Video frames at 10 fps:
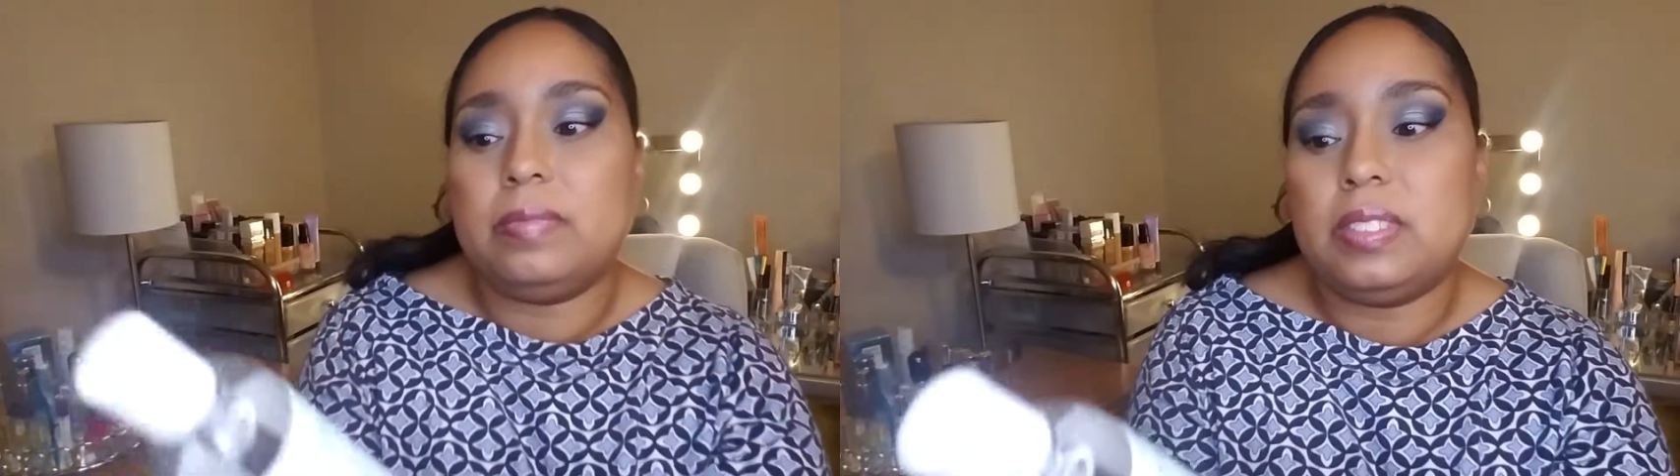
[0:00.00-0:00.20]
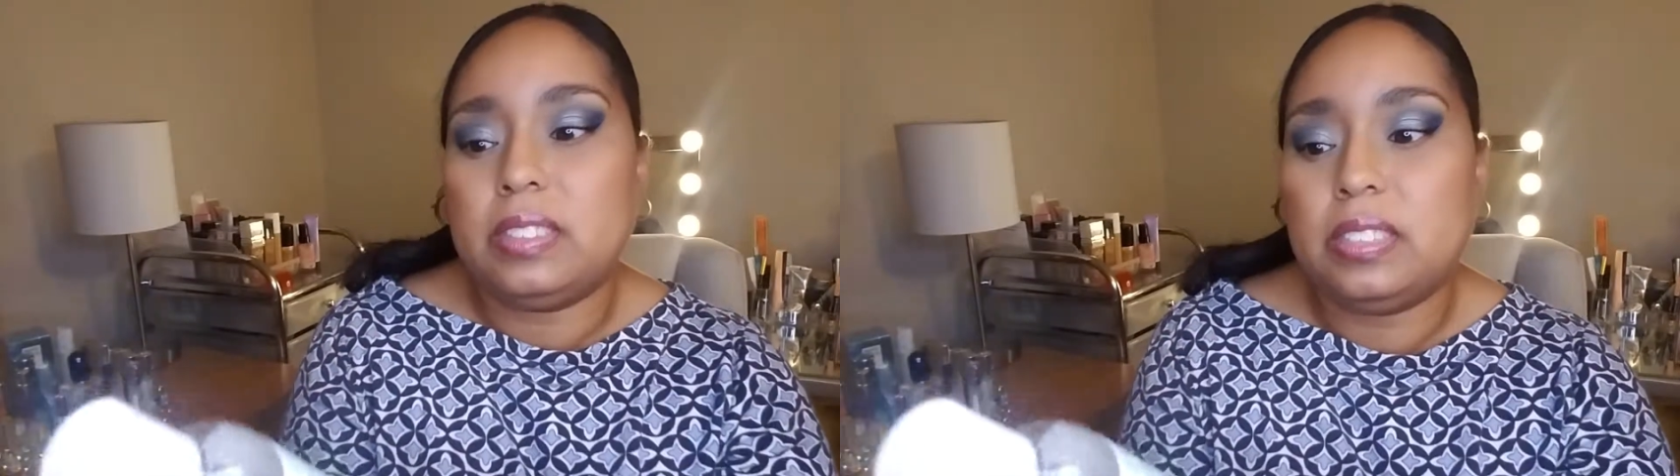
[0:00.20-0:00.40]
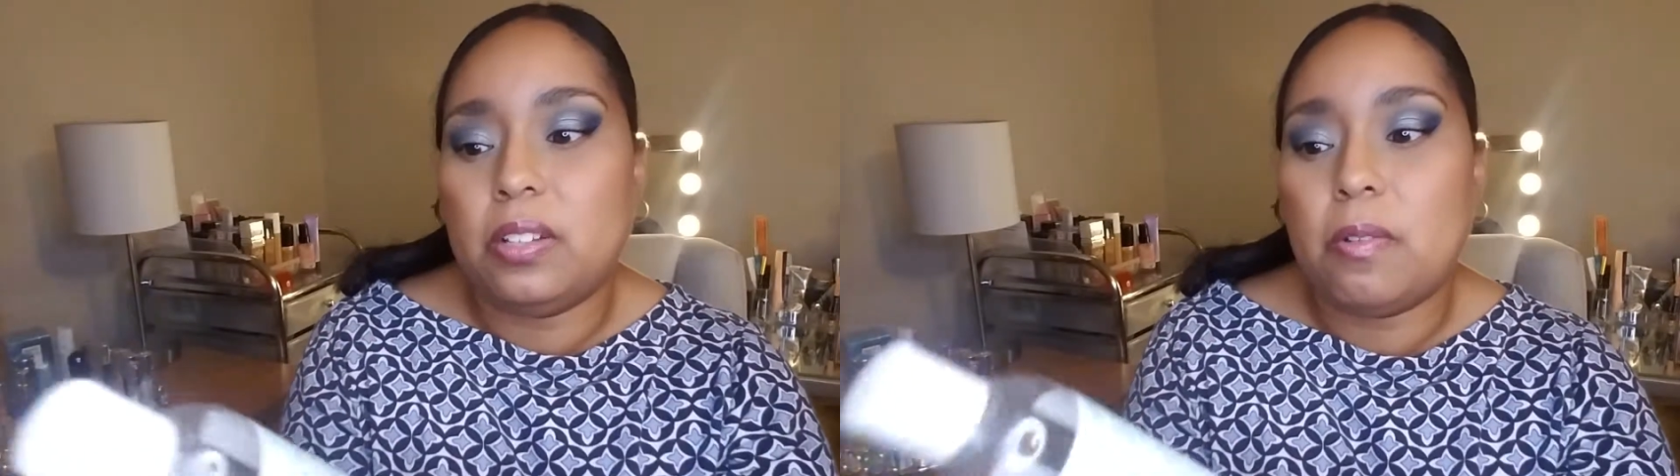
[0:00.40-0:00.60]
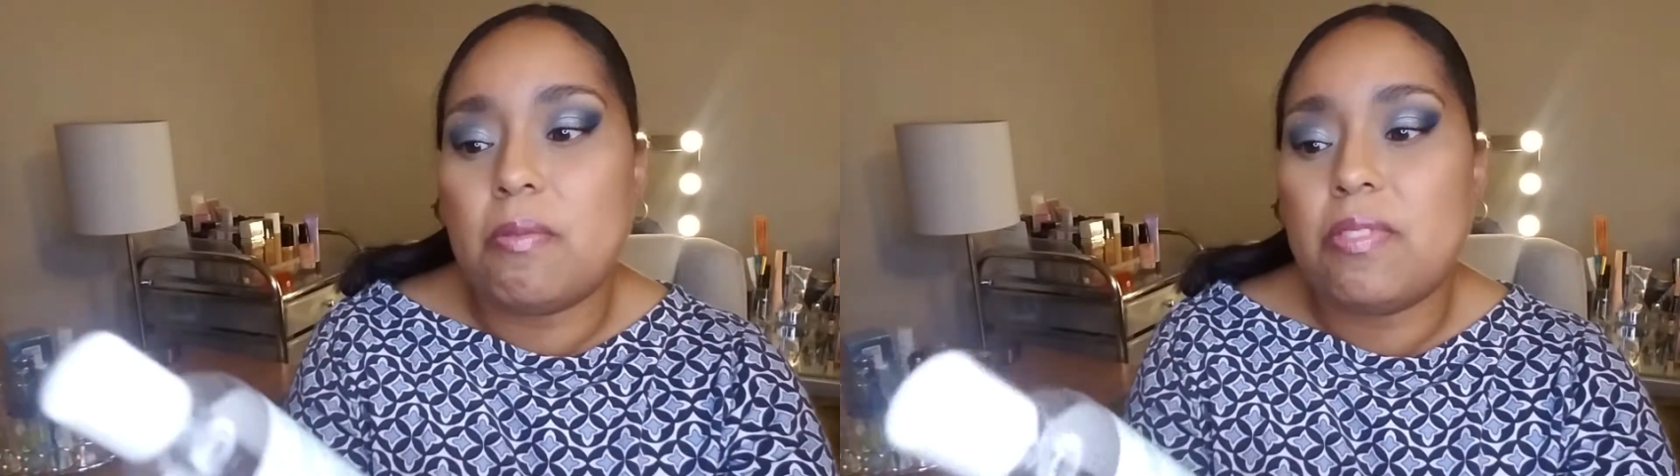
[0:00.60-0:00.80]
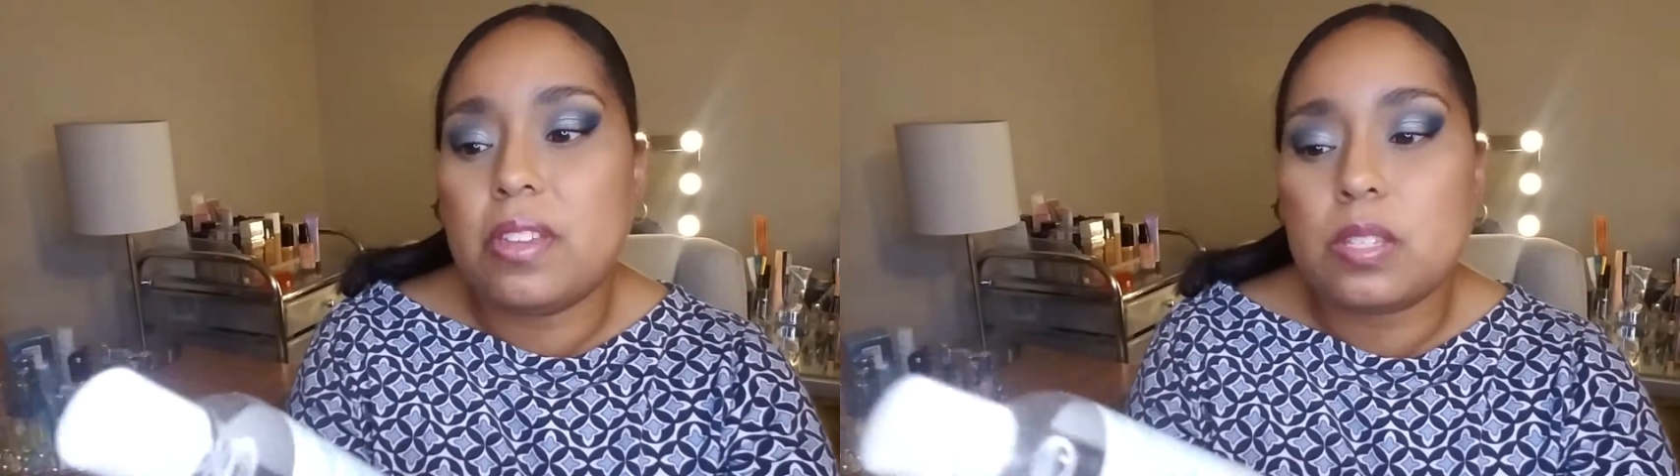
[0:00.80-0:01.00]
So
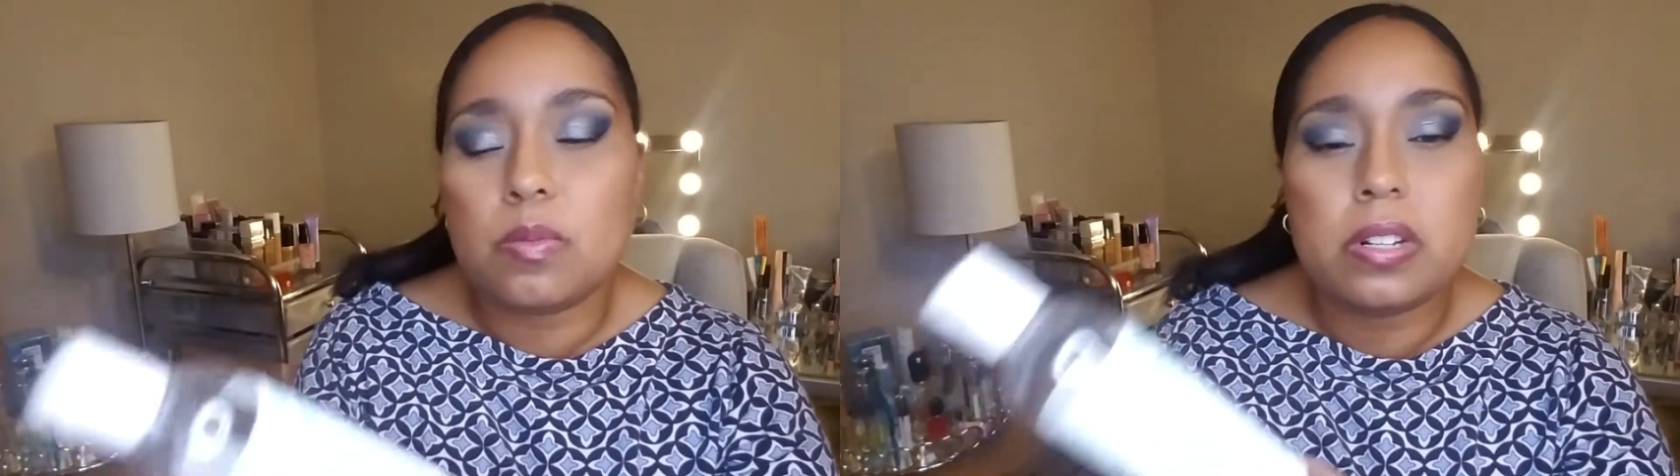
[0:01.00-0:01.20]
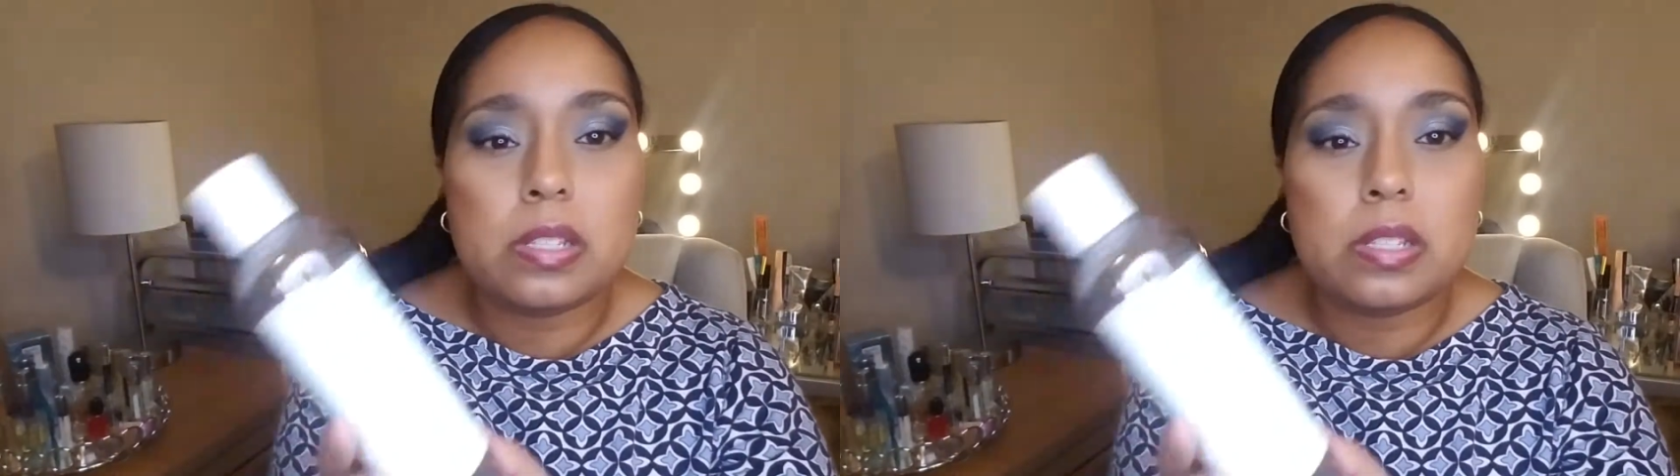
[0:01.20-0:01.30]
this one is